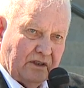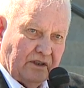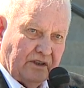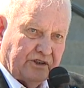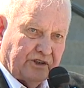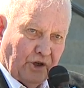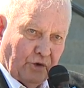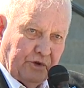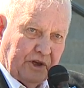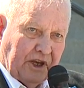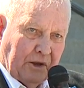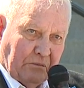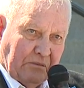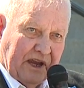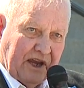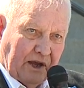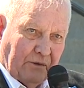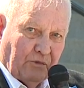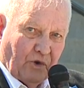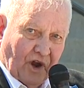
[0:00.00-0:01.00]
so we can
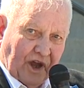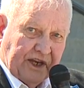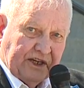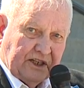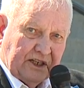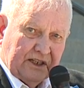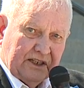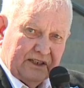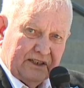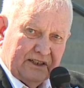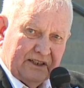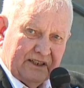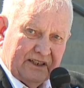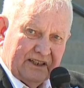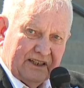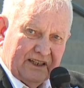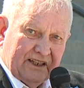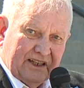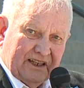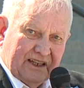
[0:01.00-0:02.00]
make them right.
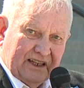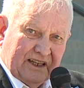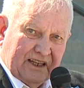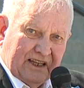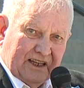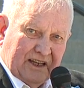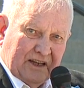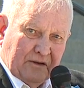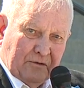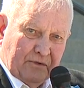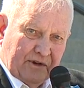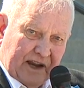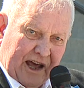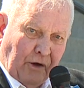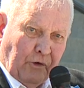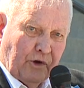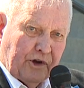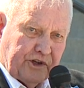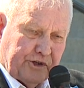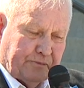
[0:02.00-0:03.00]
But
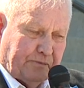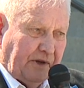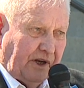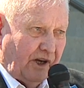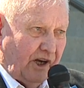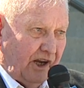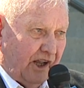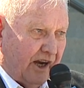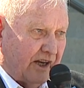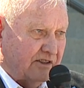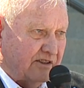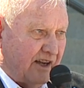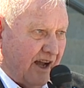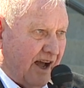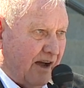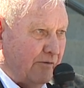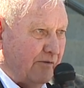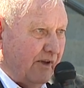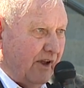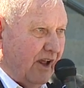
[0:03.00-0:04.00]
I want to spend a lot of
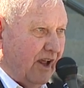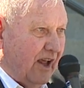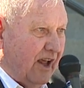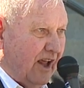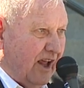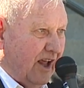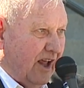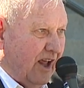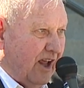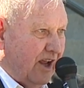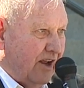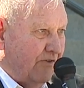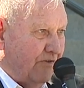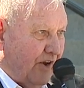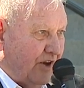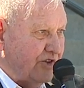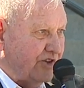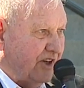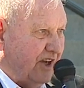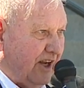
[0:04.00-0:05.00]
time
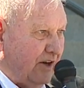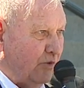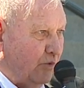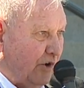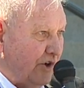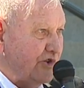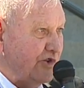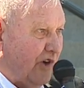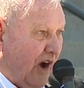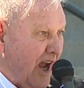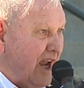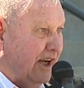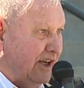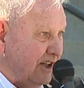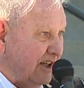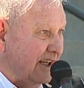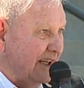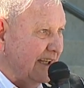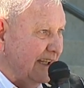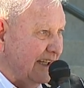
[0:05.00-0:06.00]
investigating what's right
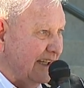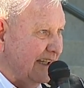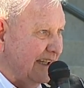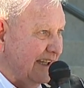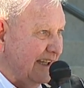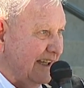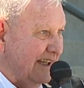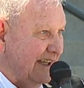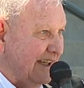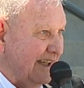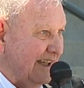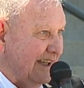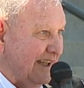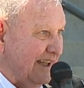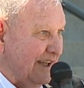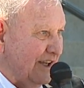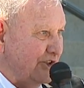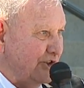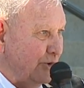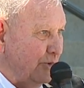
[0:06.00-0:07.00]

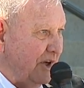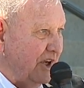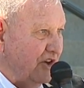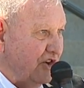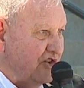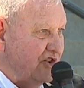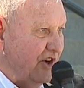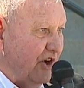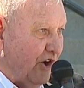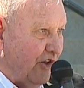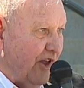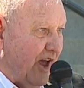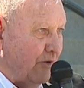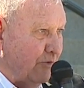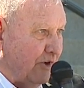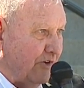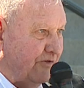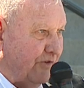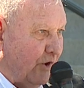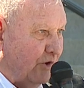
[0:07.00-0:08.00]
so we can share
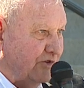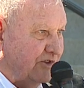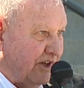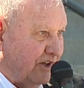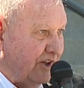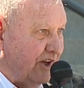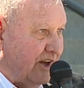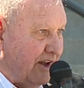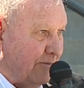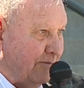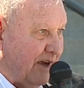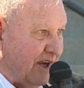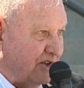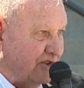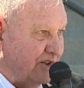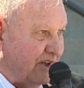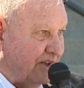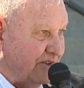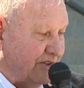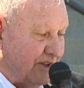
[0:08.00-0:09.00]
that with folks. Now, doesn't that make
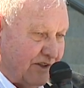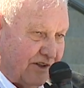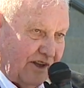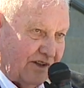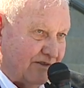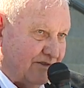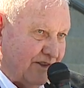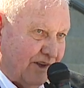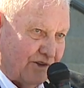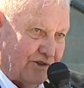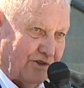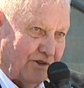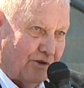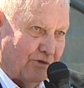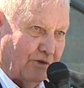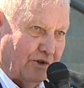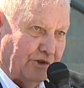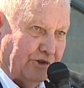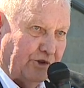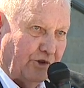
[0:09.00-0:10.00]
sense? He said, yes, sir,
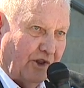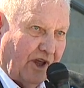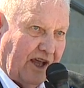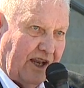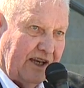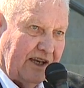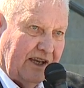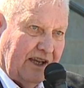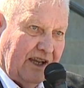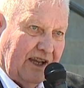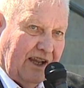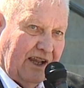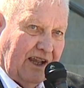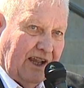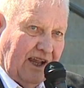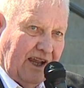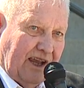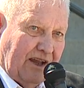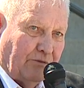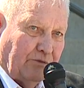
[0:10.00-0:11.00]
we'll do that.
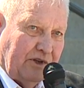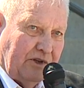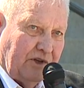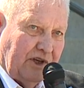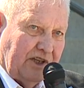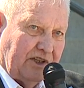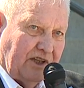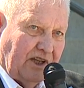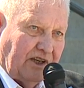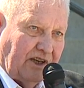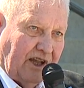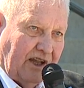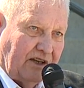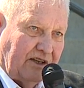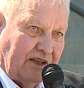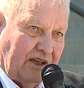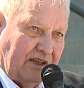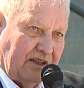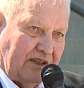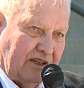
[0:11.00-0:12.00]
And we had done
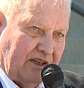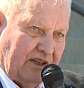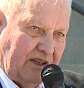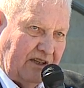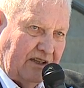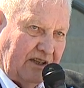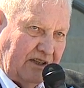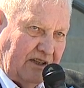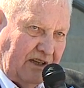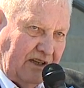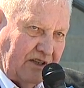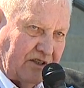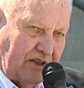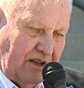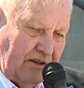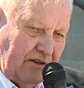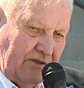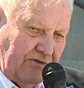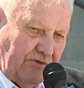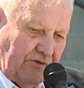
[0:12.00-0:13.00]
that, and he said,